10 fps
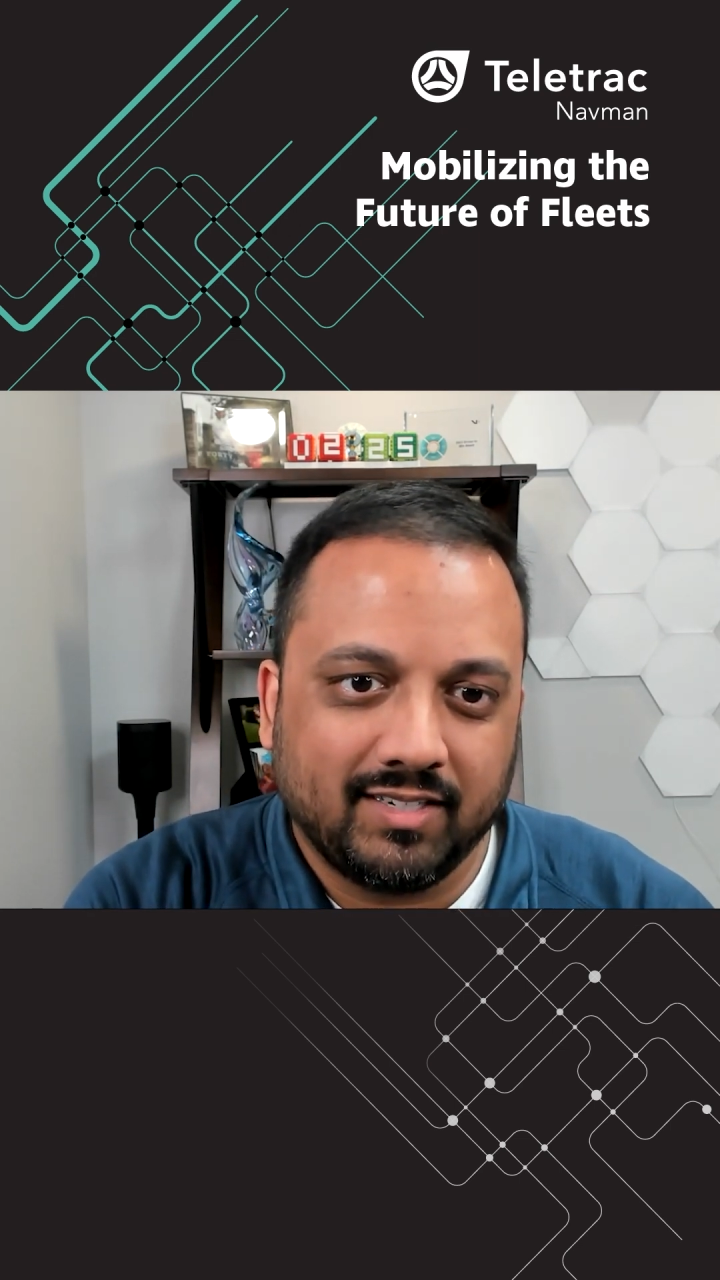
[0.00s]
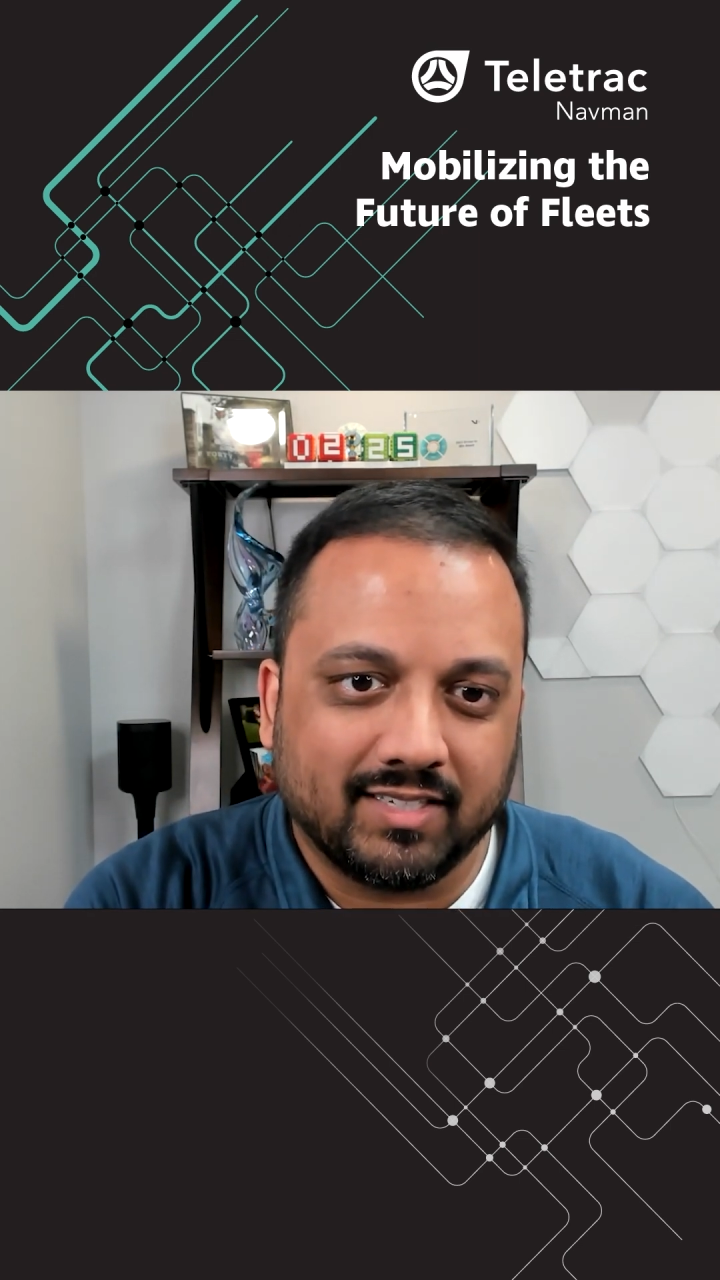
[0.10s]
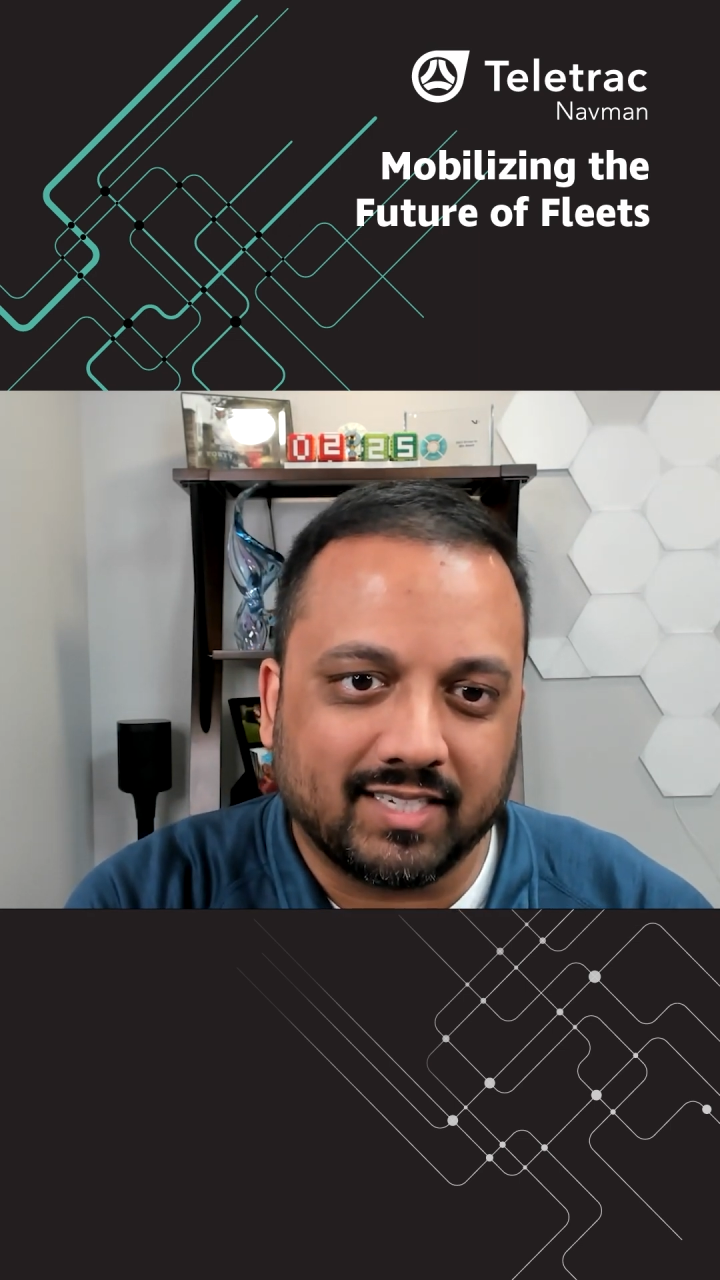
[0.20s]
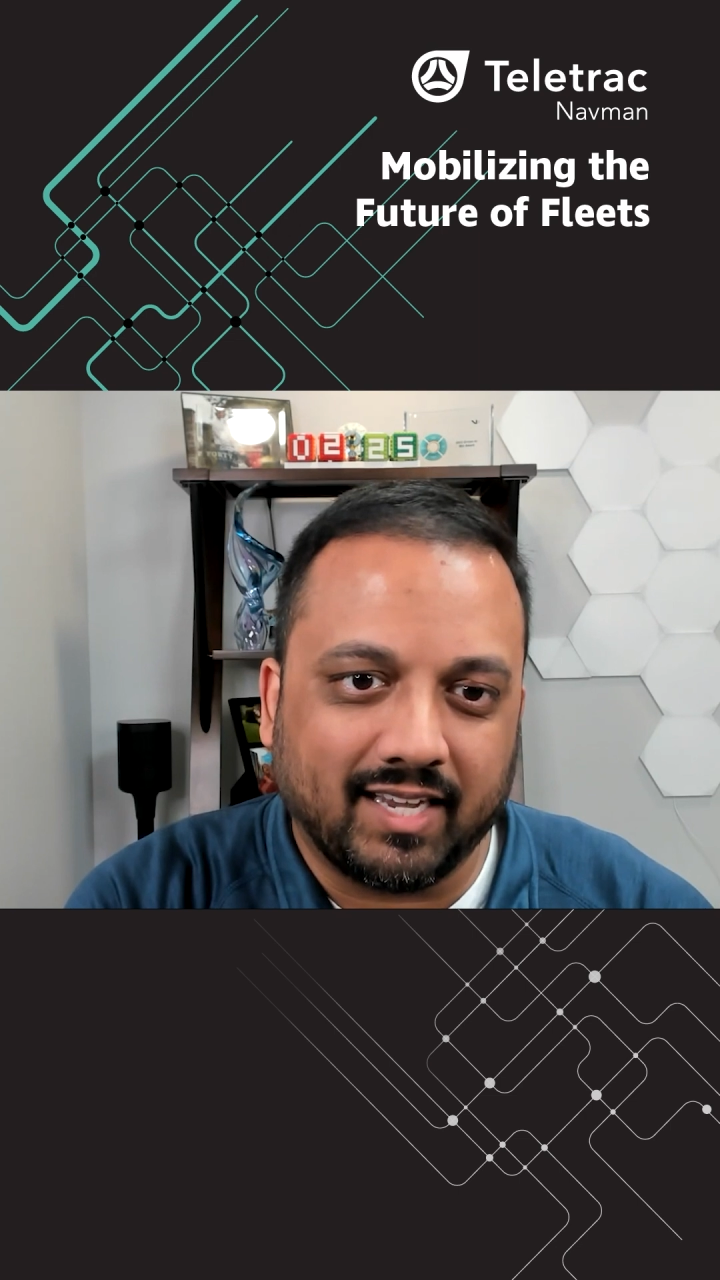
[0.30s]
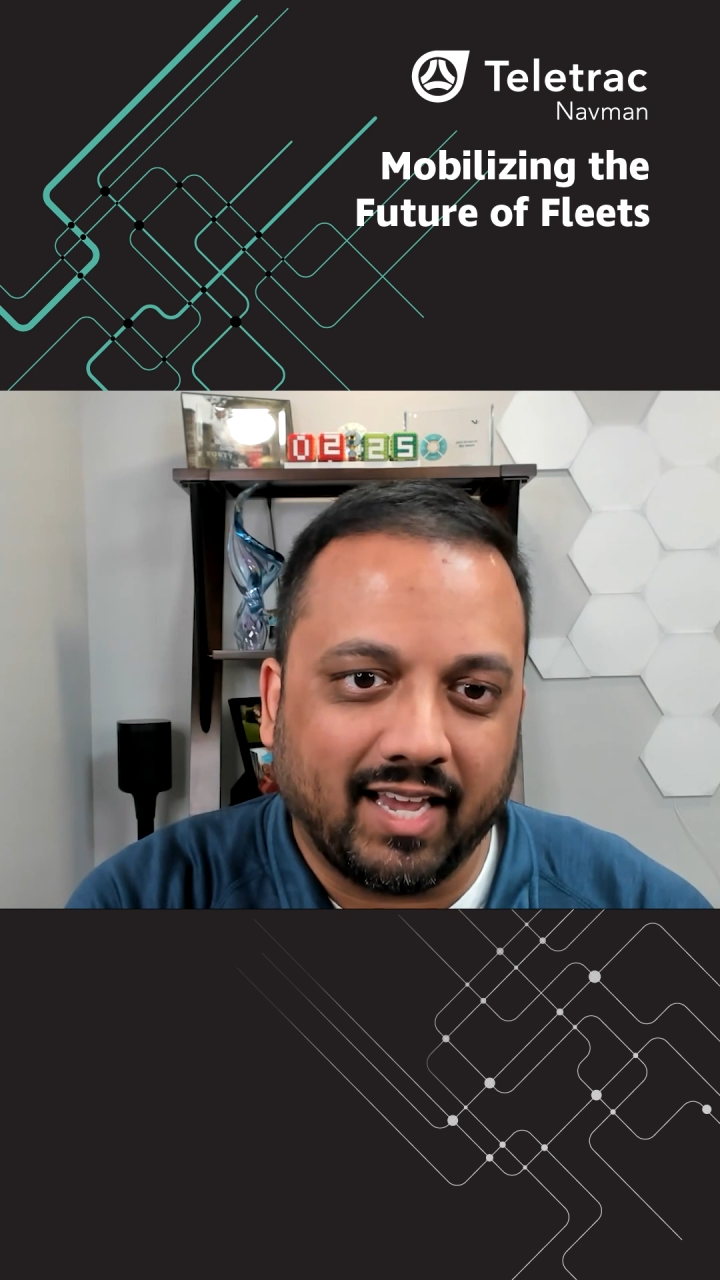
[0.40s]

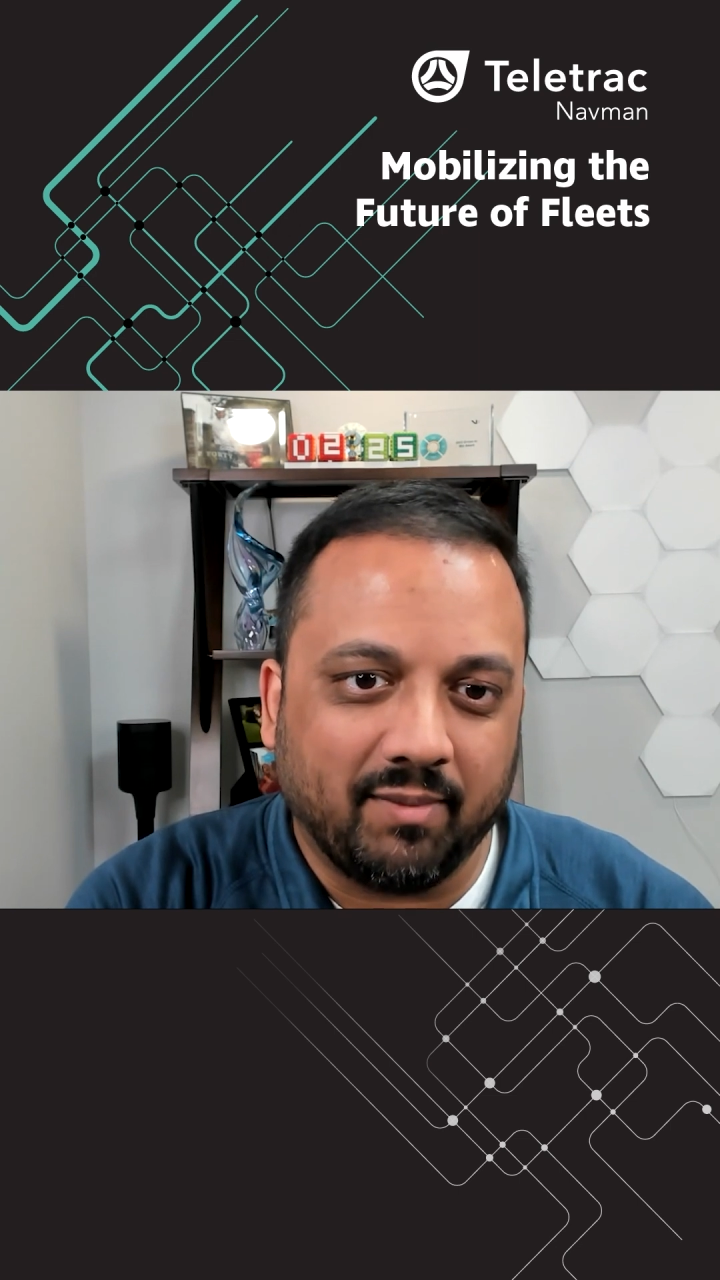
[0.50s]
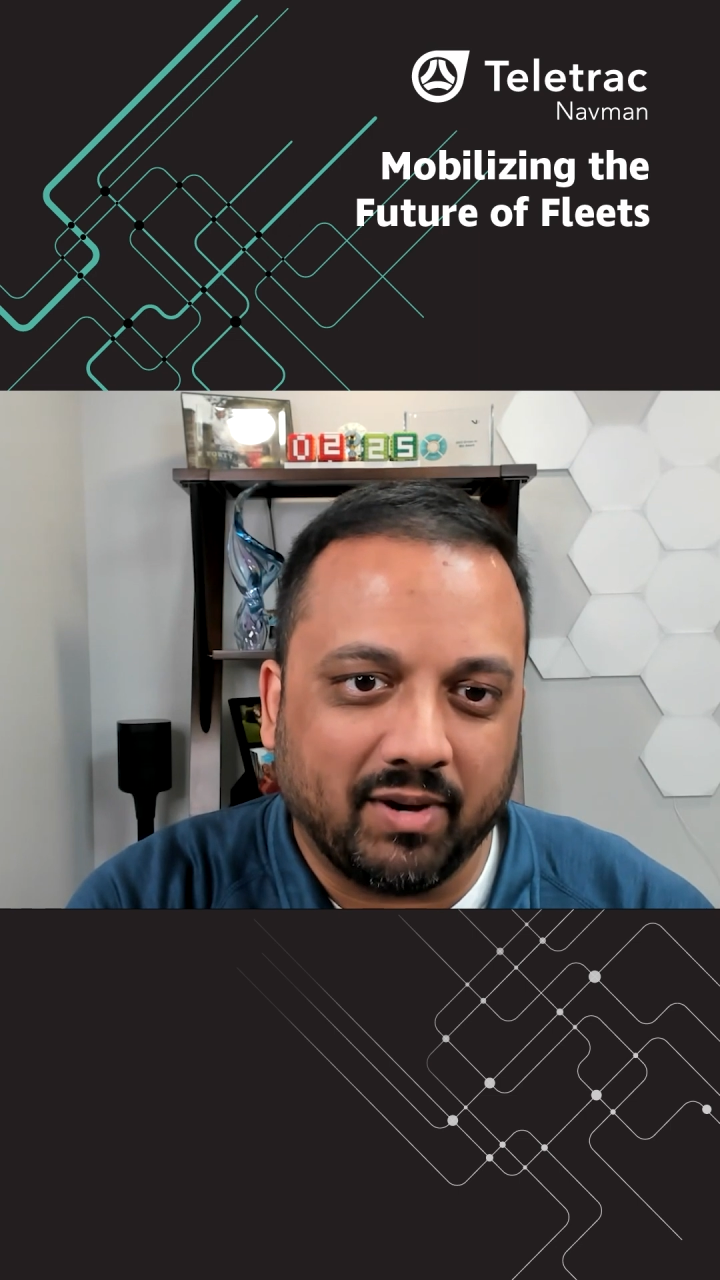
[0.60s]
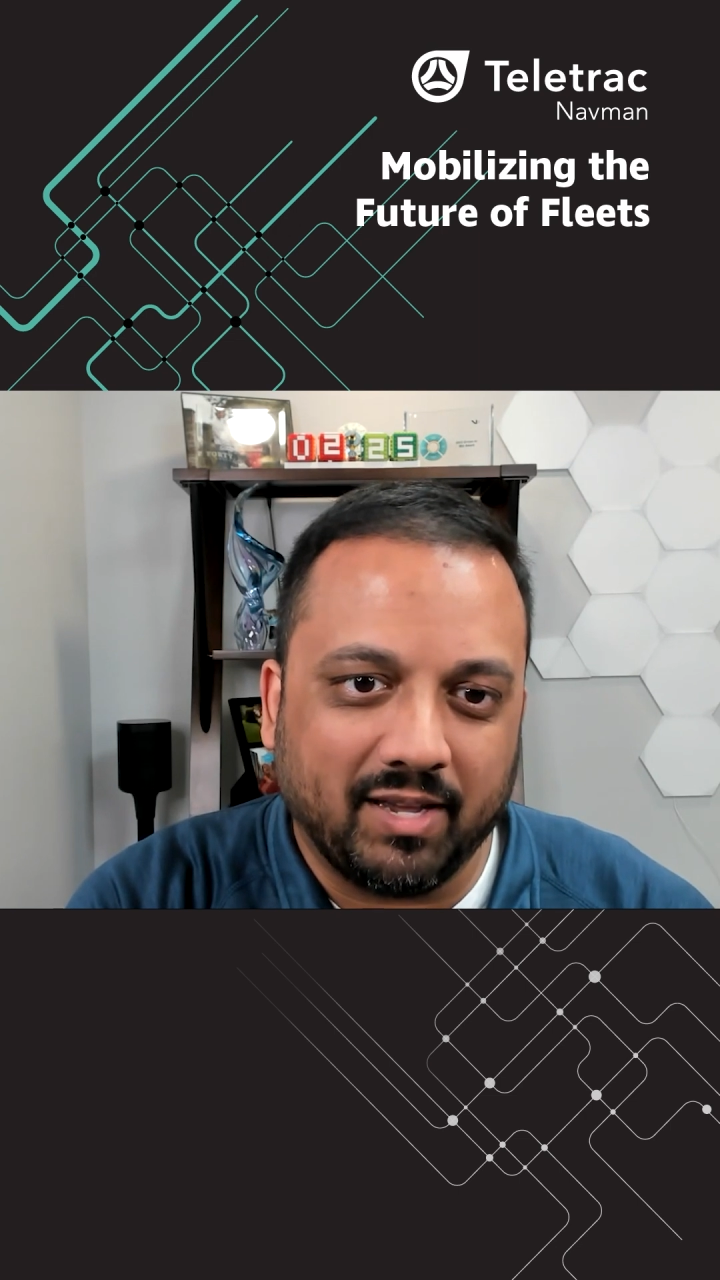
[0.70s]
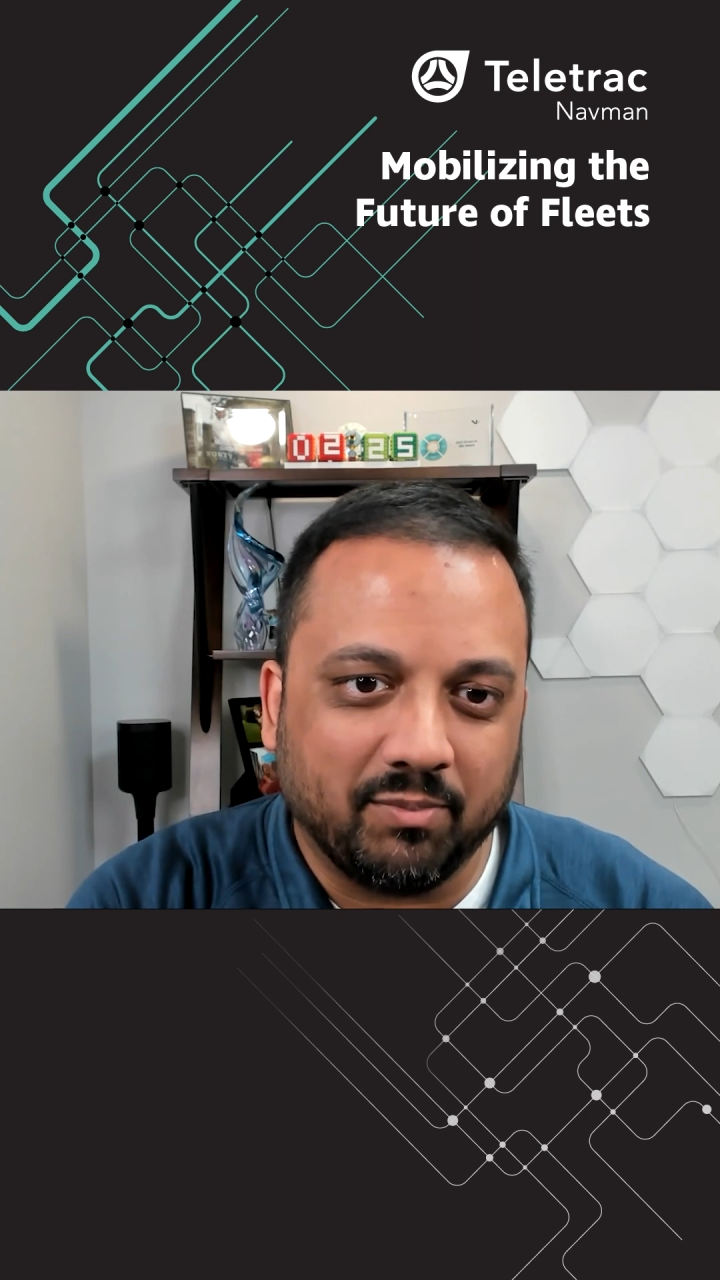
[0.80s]
to say, hey, my